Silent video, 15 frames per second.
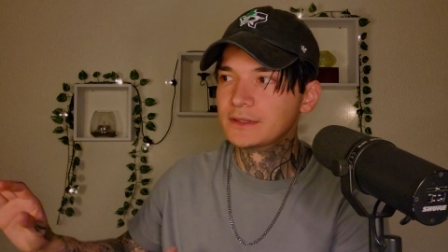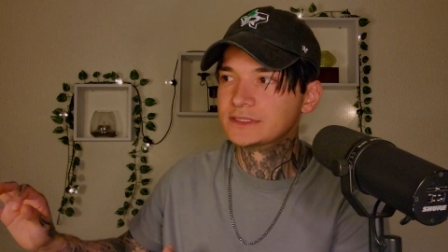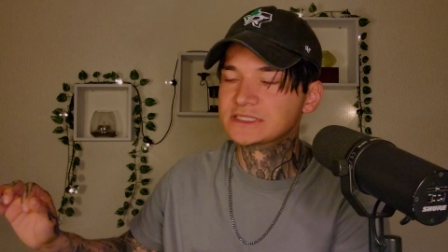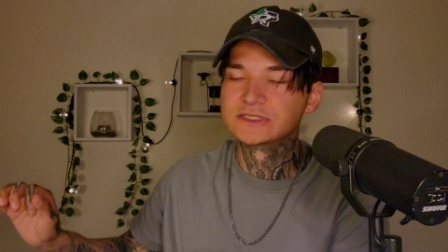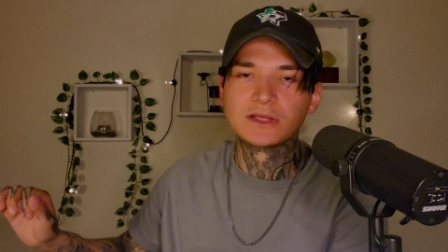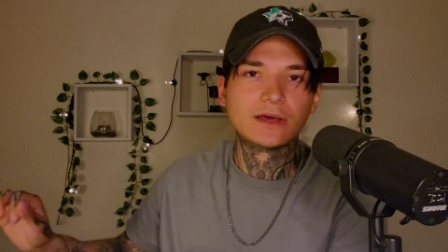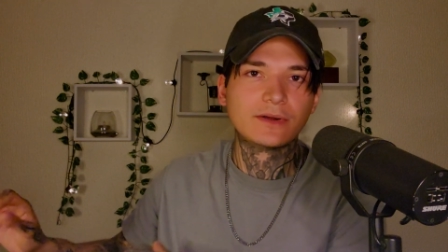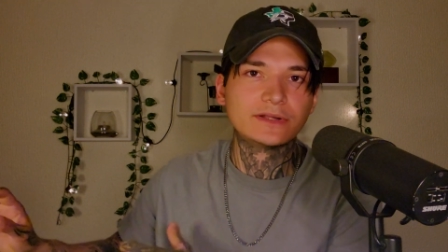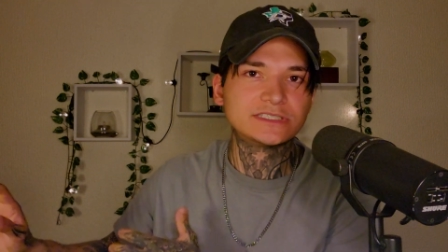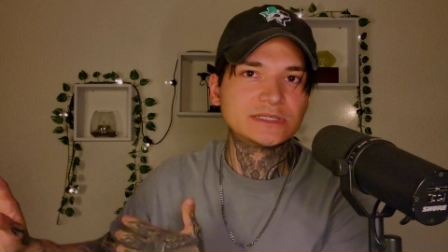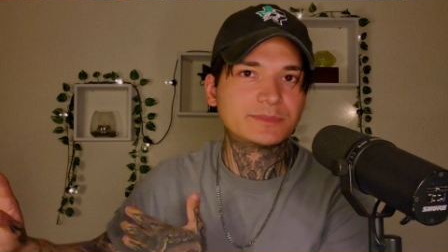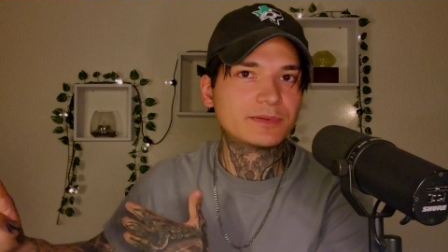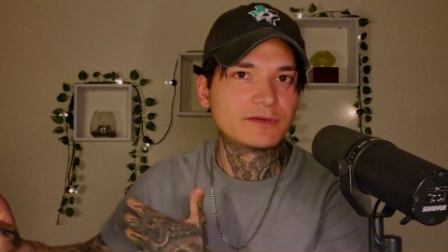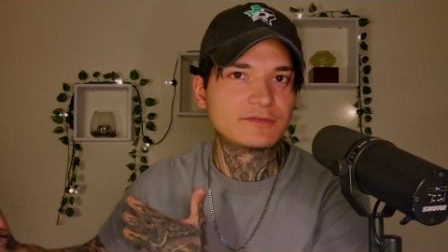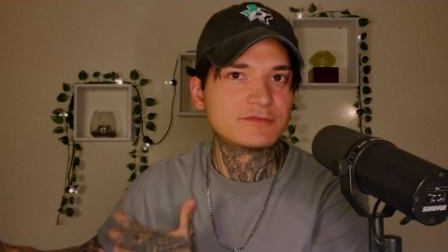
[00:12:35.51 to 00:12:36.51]
Slaughter to
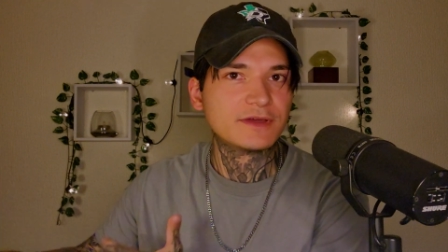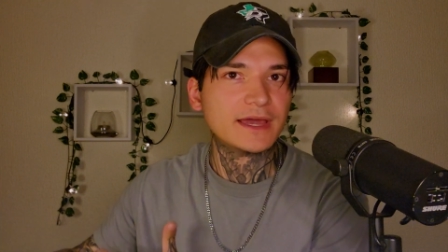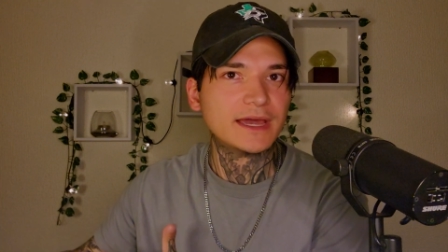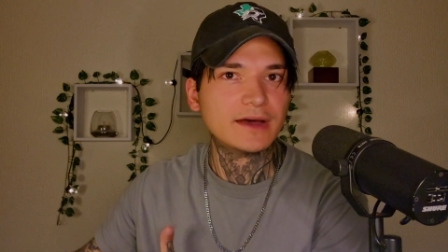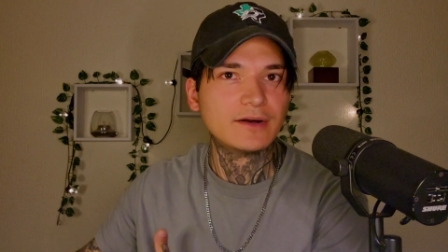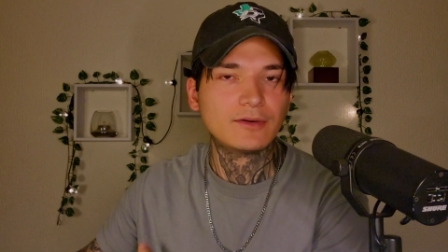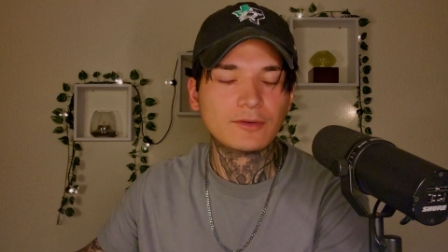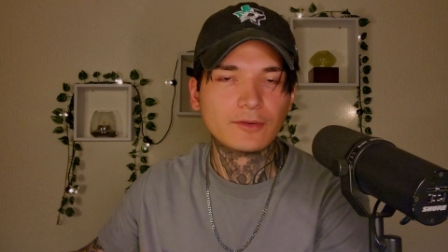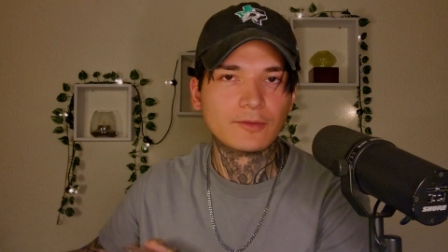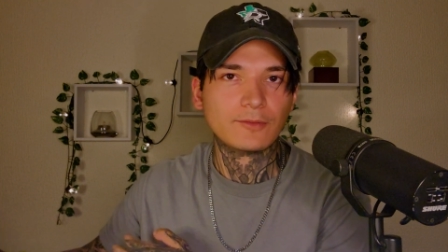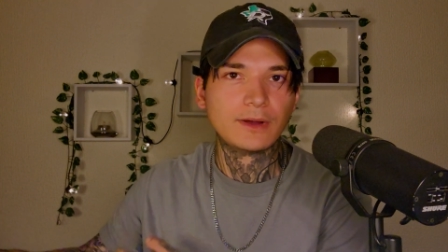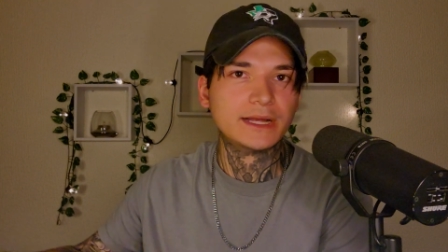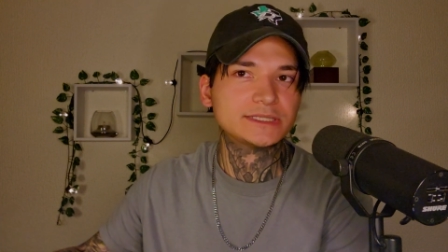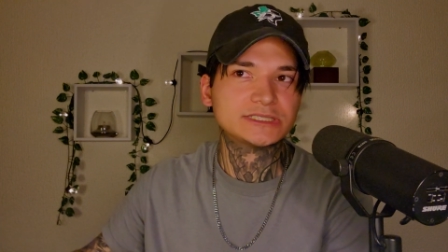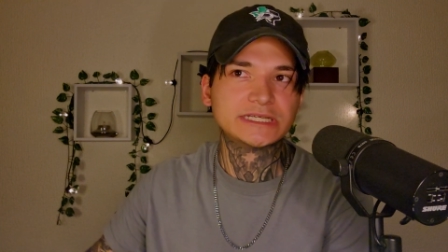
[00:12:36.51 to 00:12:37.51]
Prevail or
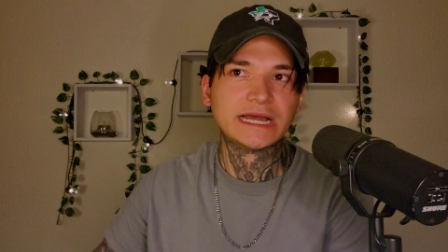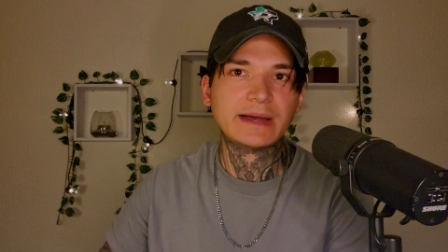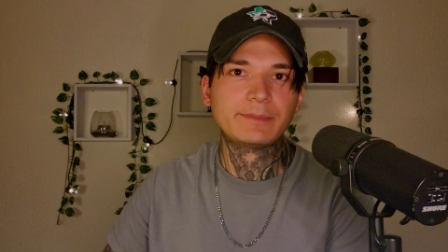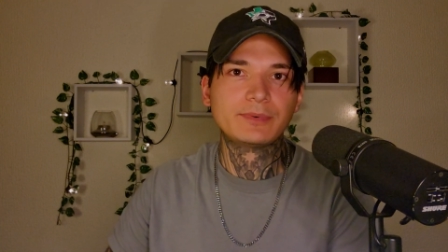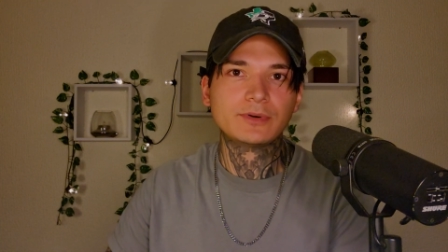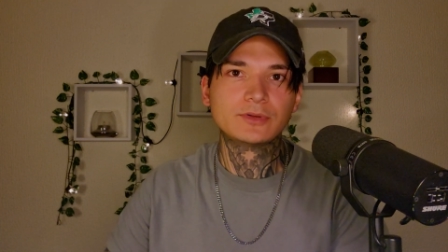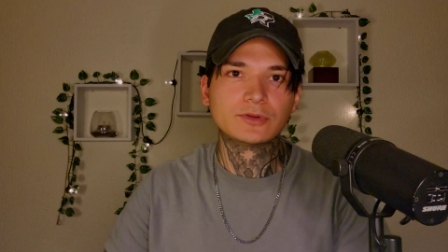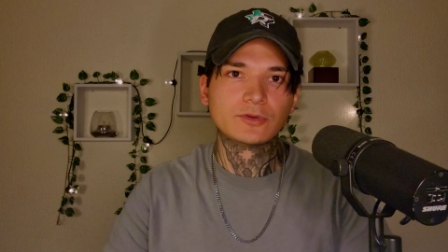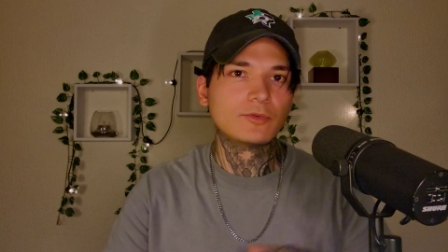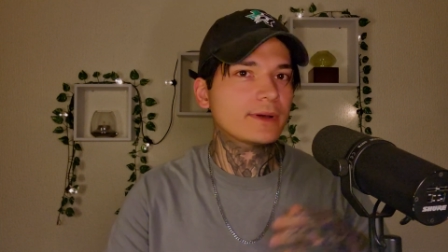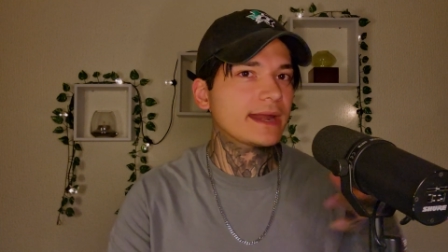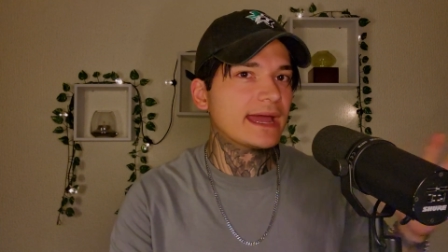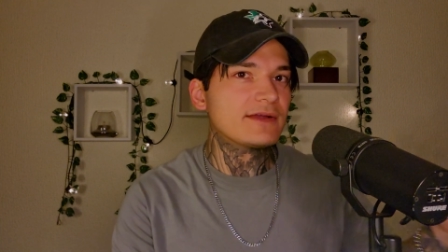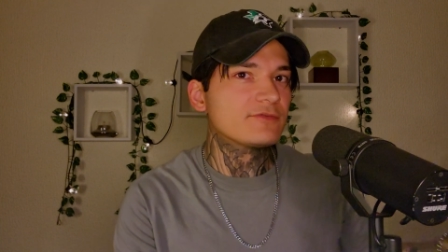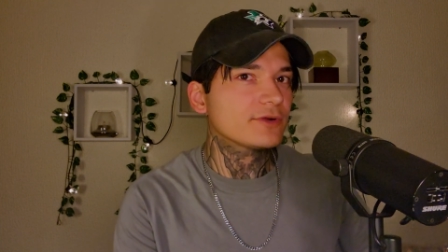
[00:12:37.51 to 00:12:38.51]
Whitechapel or
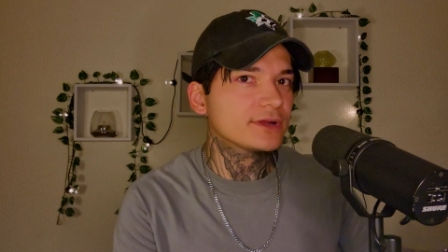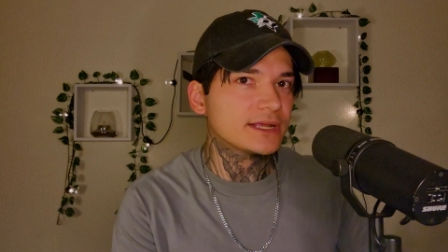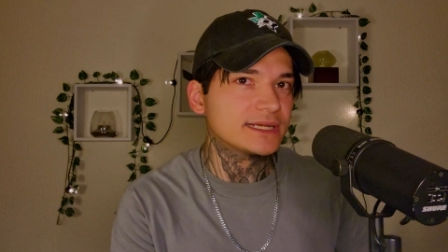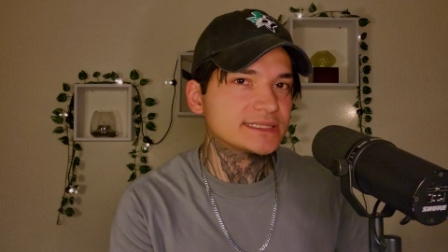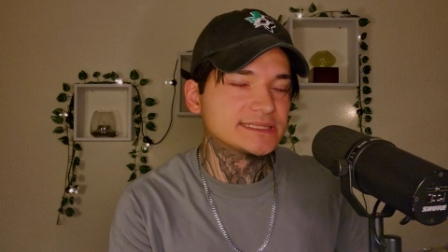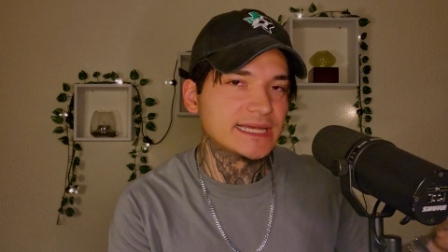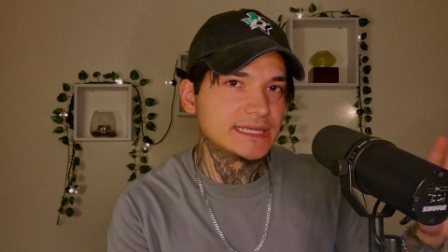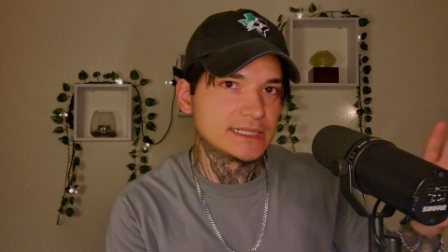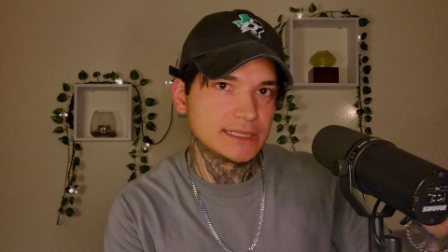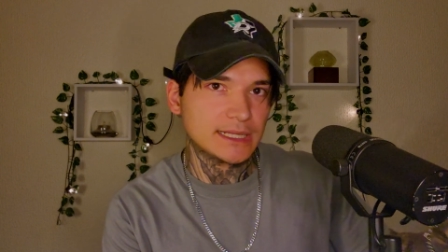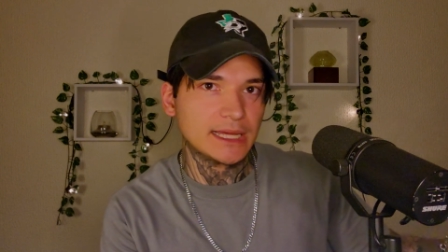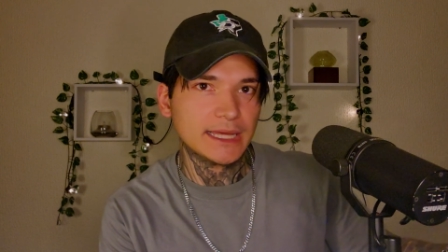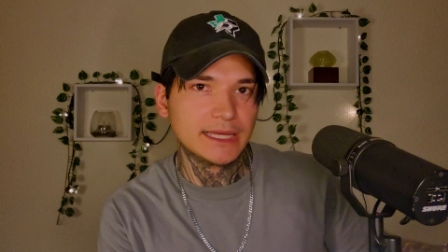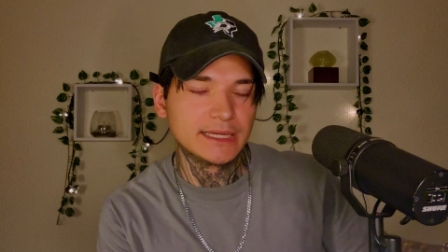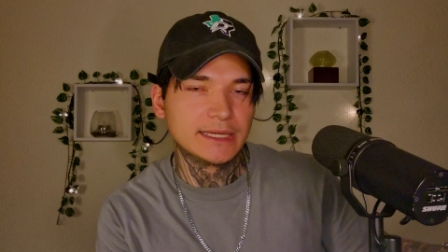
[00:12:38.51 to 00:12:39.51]
whatever it is that you
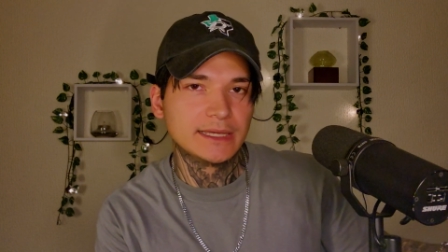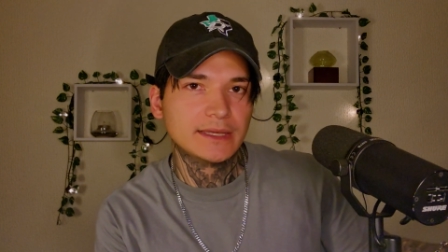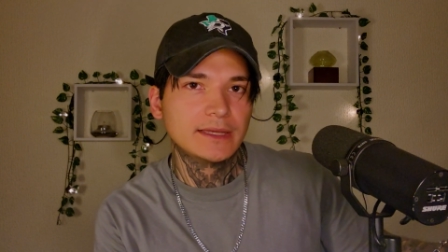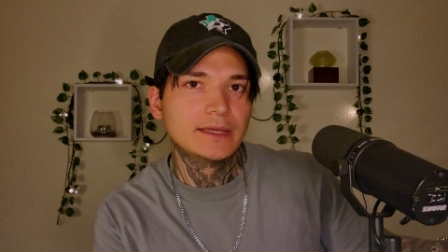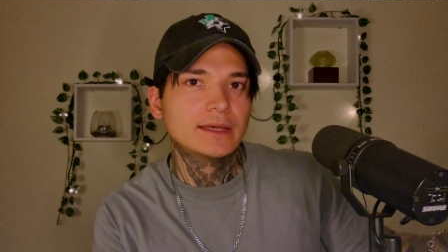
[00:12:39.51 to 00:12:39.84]
like.